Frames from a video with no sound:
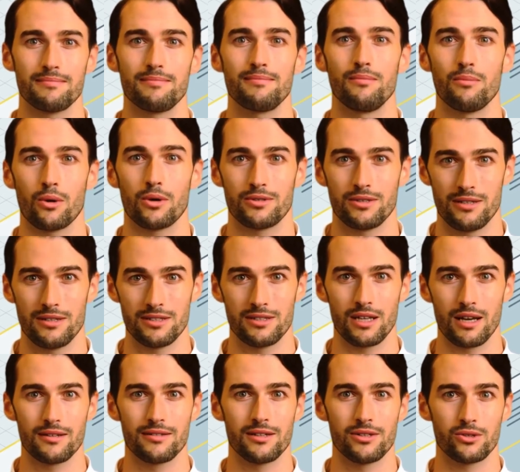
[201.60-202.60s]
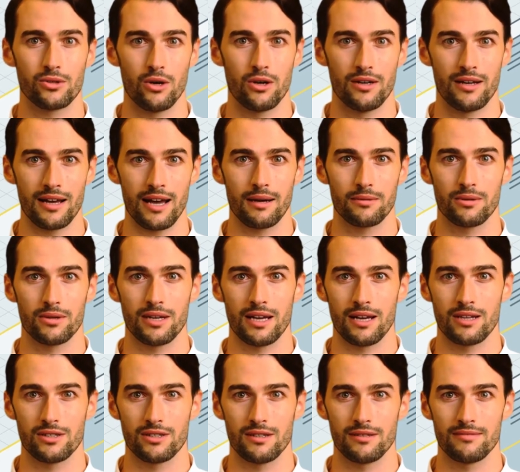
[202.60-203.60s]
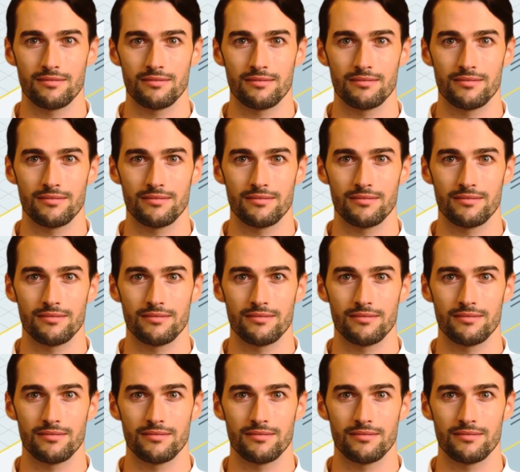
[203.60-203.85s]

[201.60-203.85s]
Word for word: Once inside the target application,